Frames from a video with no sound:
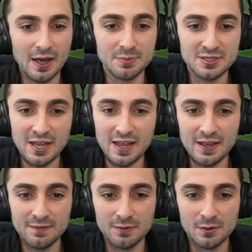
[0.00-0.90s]

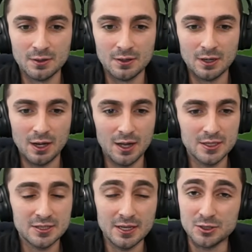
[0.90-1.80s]
save.
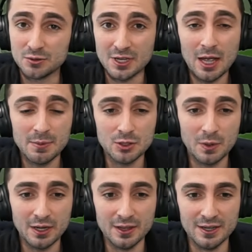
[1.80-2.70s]
So Simon
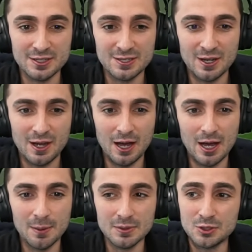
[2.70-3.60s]
tweeted this.
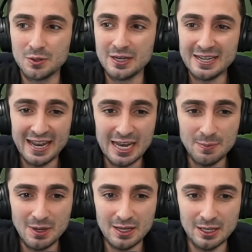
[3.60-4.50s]
So you can
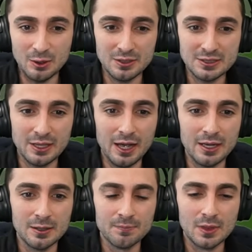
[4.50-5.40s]
name it, it looks
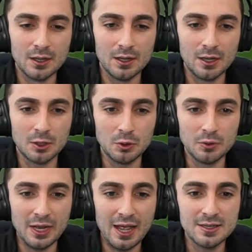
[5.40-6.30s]
like,
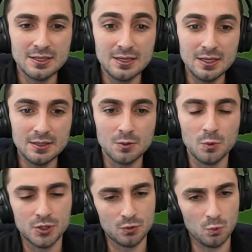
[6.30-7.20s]
include entities,
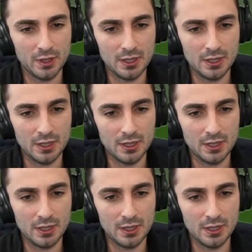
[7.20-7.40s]
which is wicked